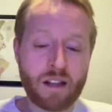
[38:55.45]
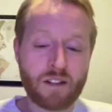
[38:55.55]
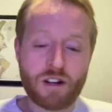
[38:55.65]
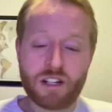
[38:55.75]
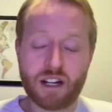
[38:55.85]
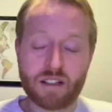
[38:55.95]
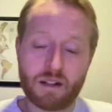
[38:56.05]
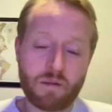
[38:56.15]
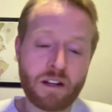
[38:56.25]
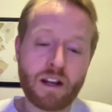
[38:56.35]
Jordi
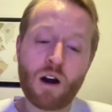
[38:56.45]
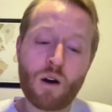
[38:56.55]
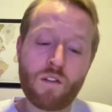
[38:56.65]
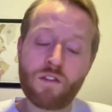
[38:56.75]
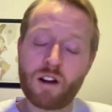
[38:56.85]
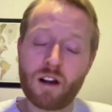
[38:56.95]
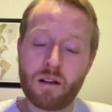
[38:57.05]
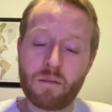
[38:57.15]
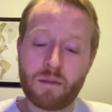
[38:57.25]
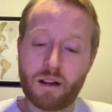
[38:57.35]
Shelton, we know
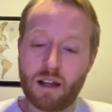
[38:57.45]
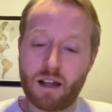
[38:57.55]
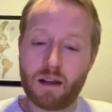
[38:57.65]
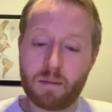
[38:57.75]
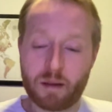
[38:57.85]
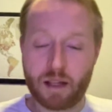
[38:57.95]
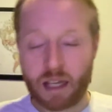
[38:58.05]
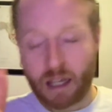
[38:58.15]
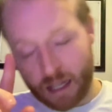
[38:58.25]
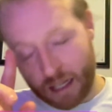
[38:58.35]
from
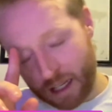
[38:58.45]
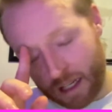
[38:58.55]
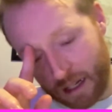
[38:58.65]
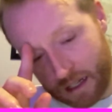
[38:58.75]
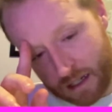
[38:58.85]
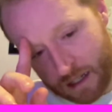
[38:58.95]
playing in